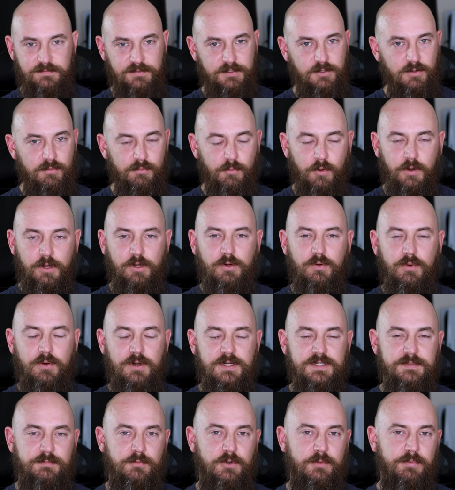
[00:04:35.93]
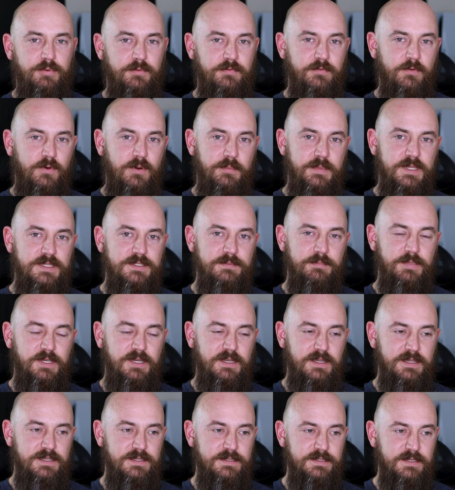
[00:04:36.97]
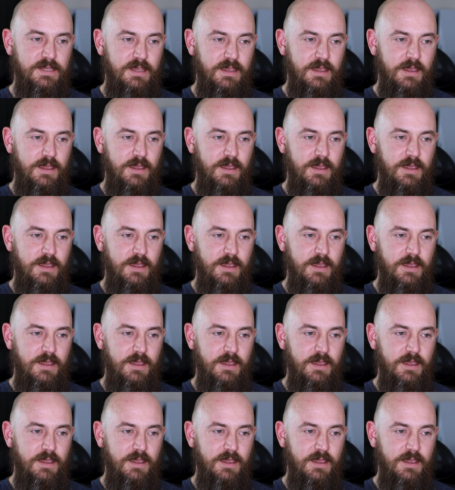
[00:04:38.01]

more cores, more performance, because